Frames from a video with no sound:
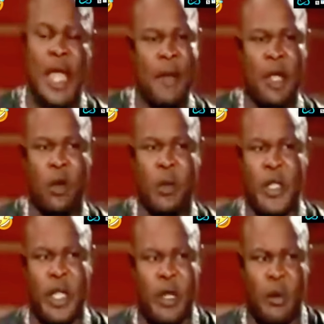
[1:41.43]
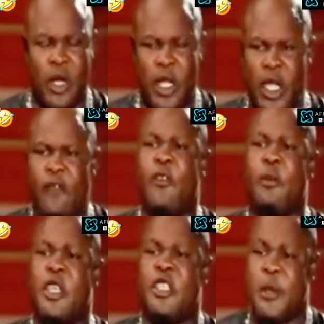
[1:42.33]
be I no beat anybody. If he
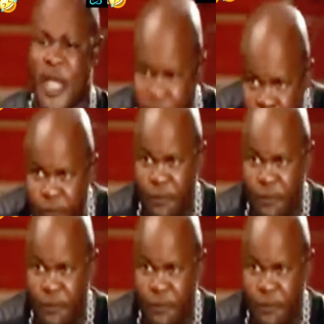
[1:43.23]
misbehave.